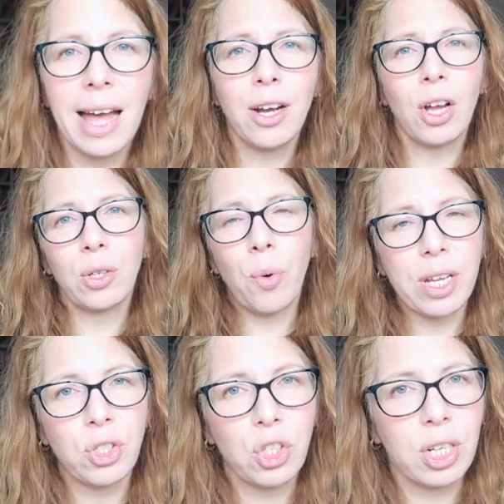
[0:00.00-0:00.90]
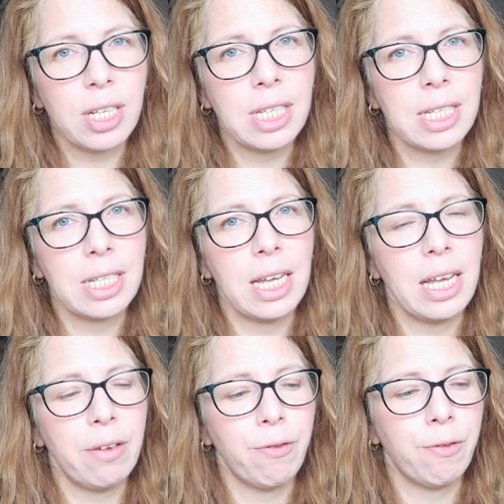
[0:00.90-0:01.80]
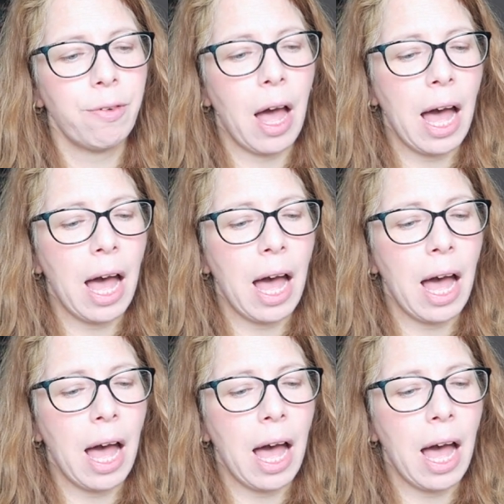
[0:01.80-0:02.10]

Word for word: I got questions if